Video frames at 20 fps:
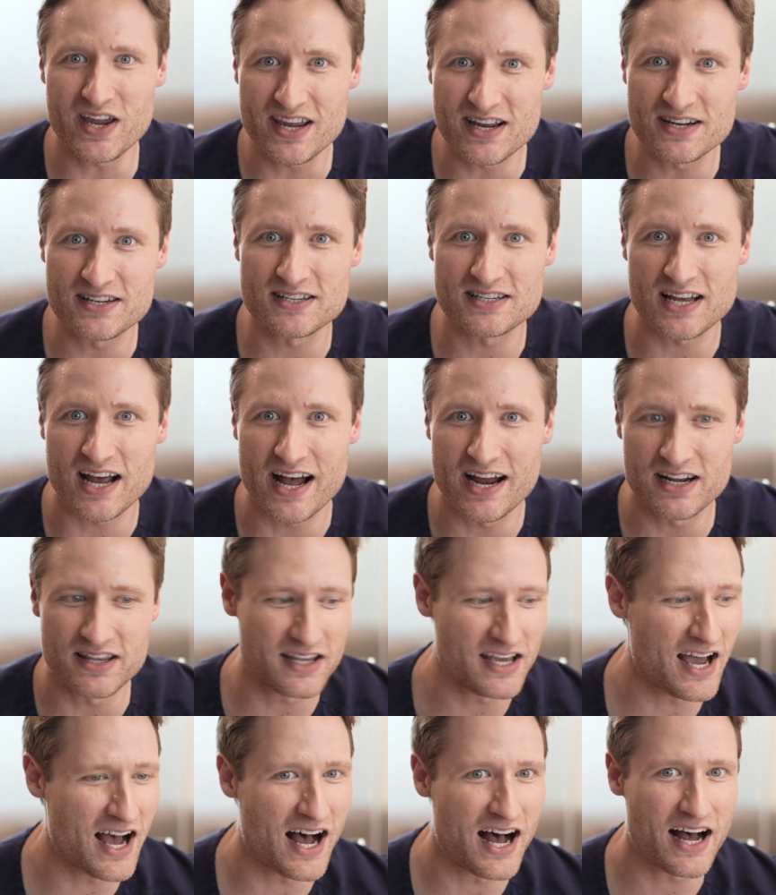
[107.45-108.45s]
inside of
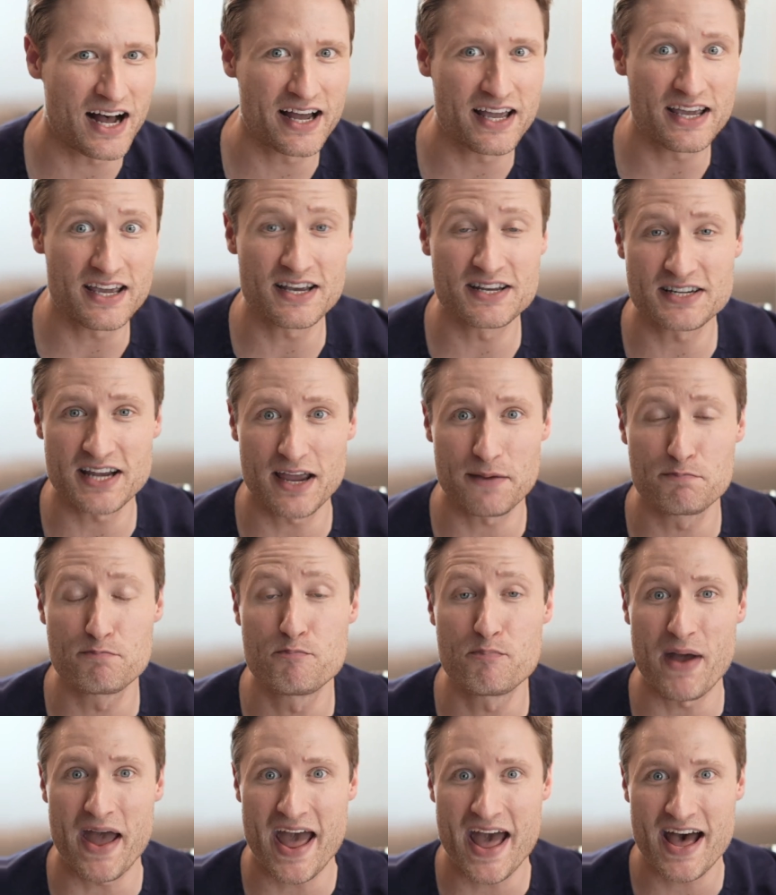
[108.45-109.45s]
the eye is a
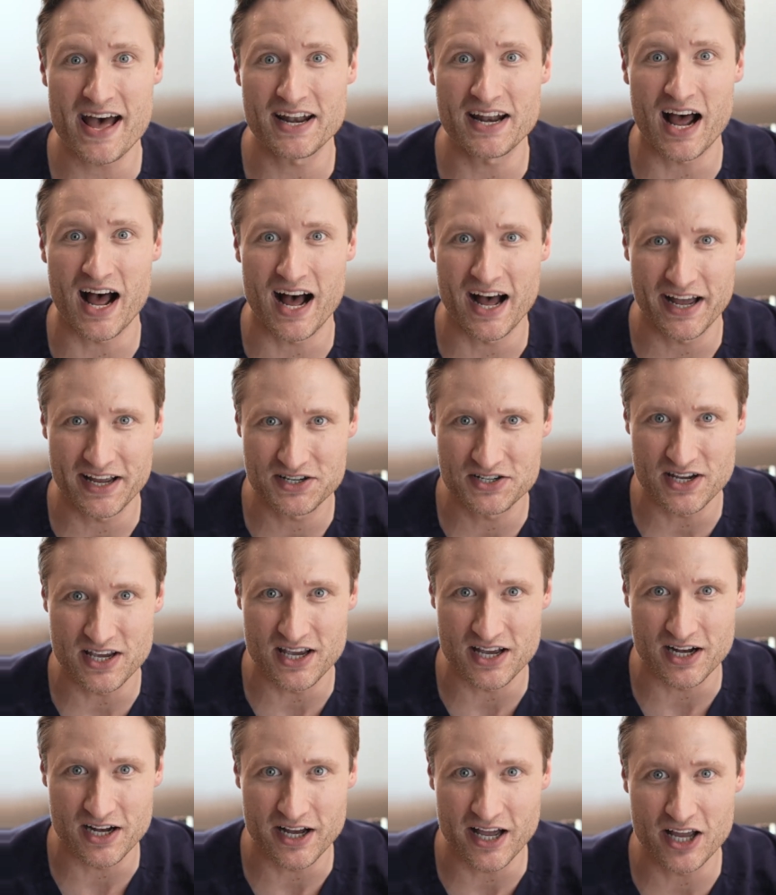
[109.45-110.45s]
bad
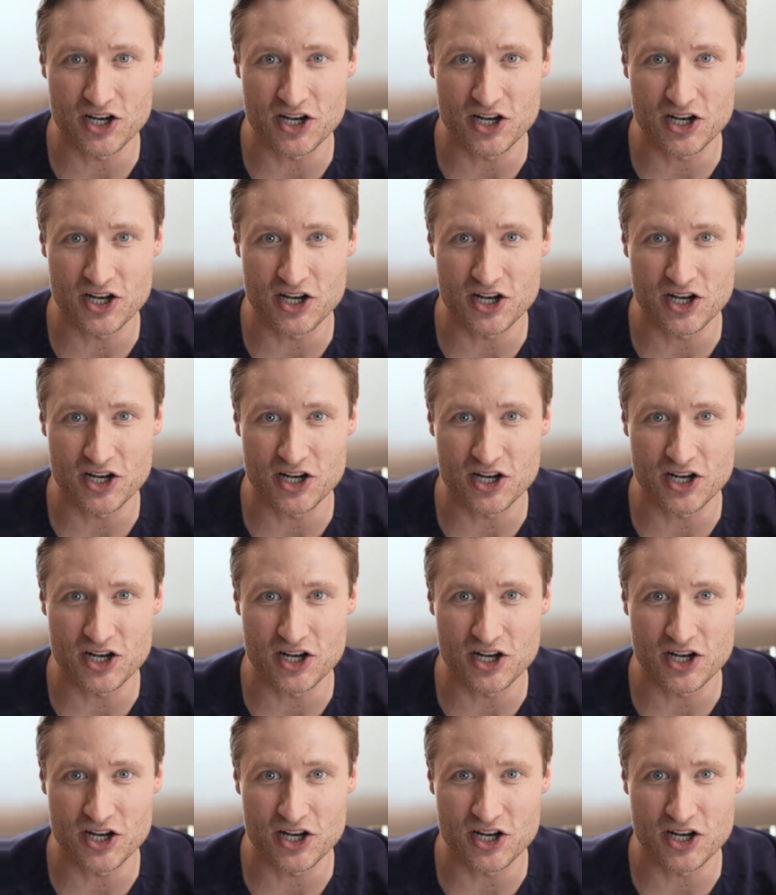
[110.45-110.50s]
idea.